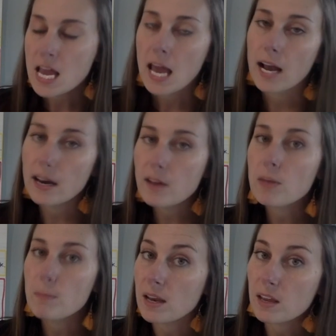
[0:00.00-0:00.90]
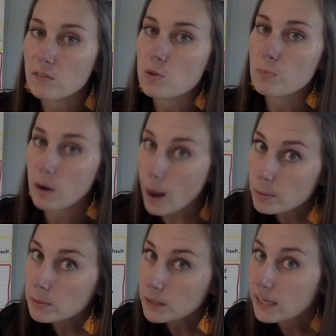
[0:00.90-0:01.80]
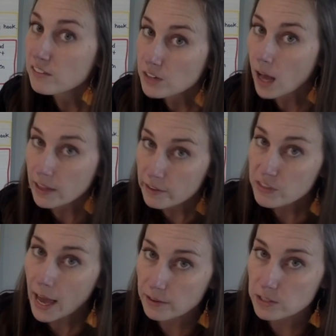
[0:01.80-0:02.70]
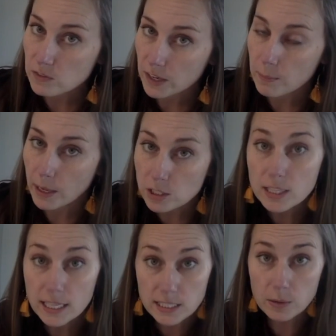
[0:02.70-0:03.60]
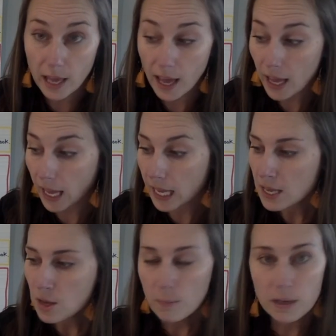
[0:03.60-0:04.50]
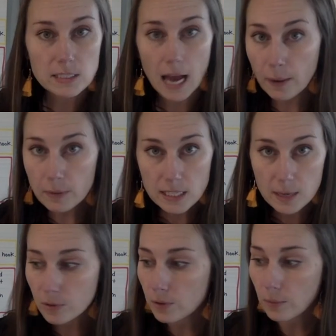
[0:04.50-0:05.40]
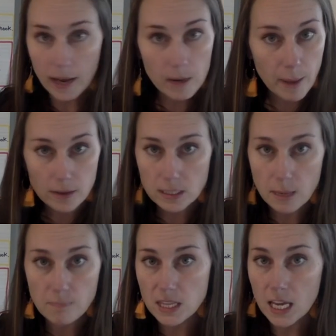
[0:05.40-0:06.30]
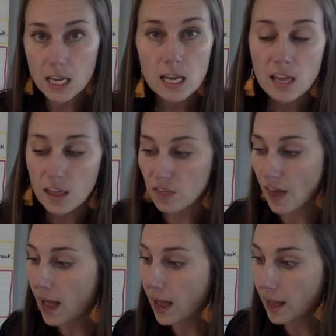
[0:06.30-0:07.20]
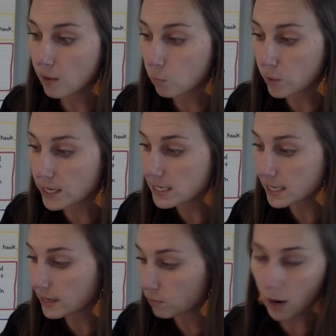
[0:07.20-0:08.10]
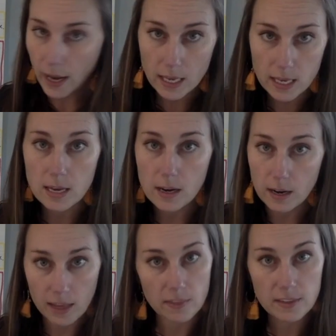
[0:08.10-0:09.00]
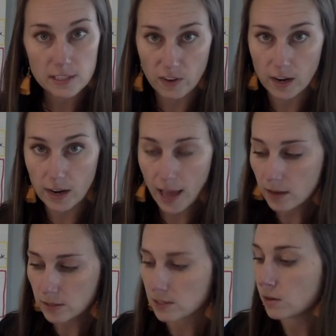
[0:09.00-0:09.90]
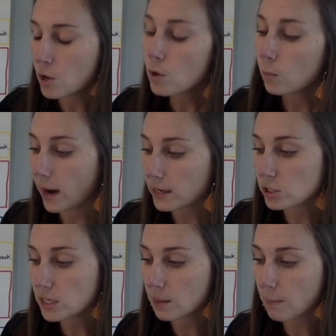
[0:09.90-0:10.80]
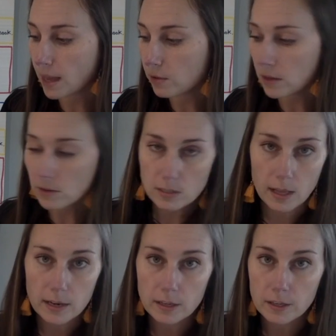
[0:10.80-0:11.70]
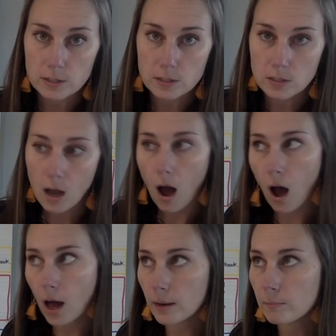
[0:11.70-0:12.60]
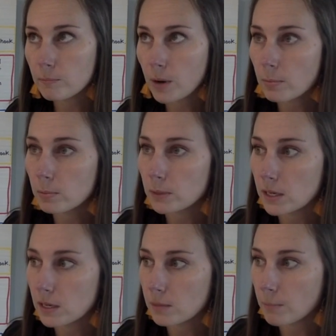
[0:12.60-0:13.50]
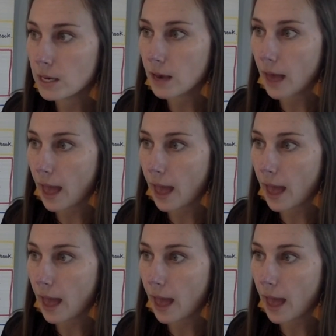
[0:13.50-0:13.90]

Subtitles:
And I know that many of you probably have not left the house very much, and that's okay, because I was able to write about something that we did right here in this very house, and we're actually going to mail those letters on probably Monday.